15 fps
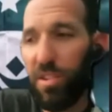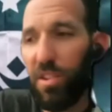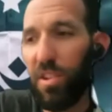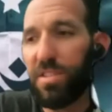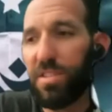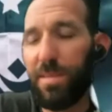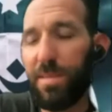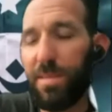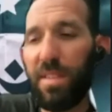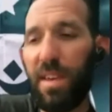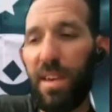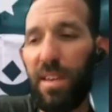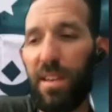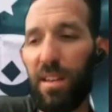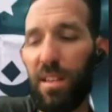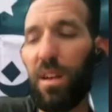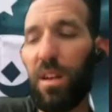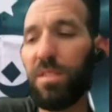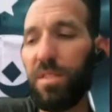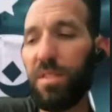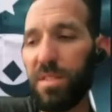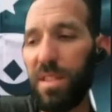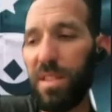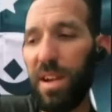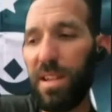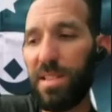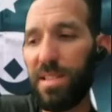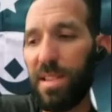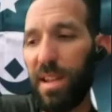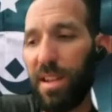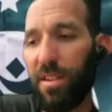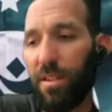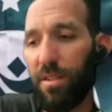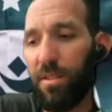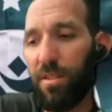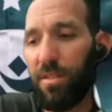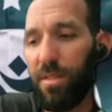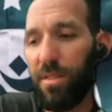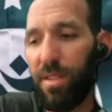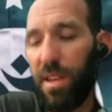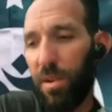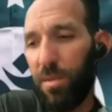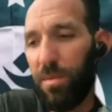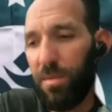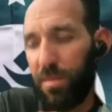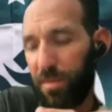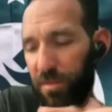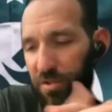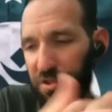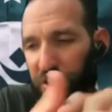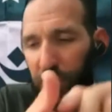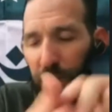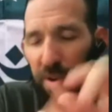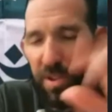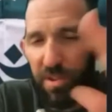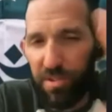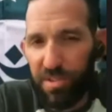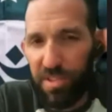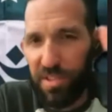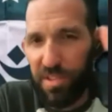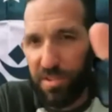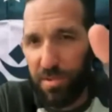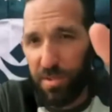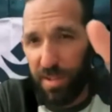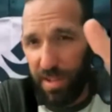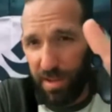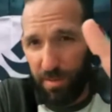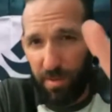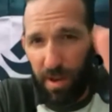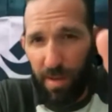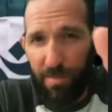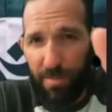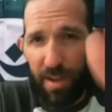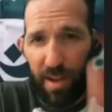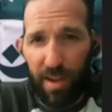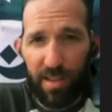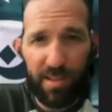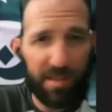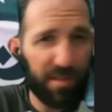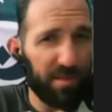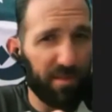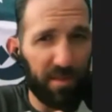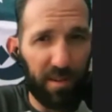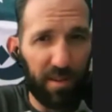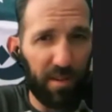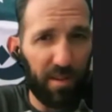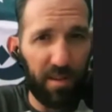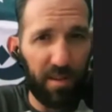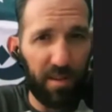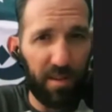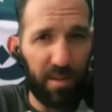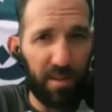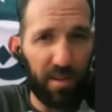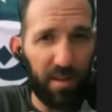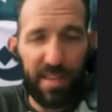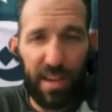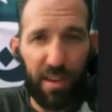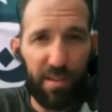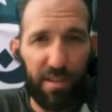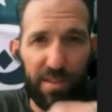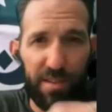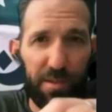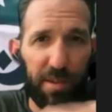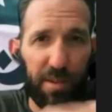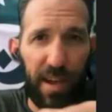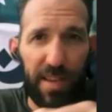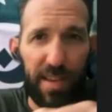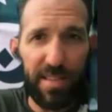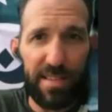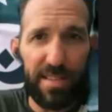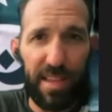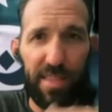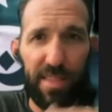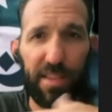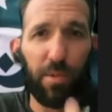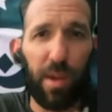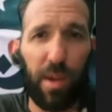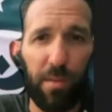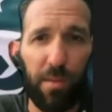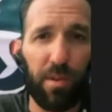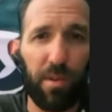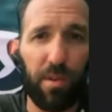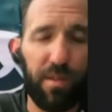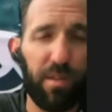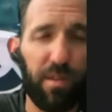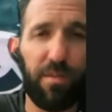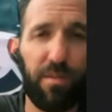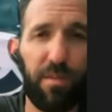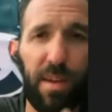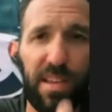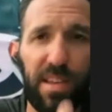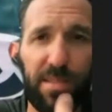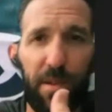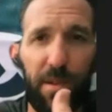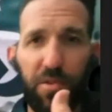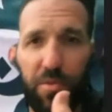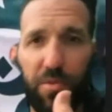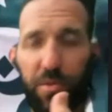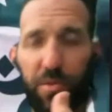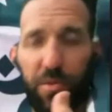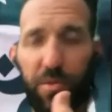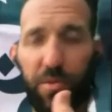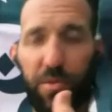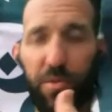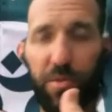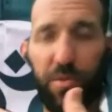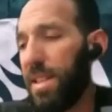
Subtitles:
Something that along those lines that I heard, Shunryu Suzuki and Ram Dass, I'd say, are the 2 guys that set the groundwork for my spiritual journey.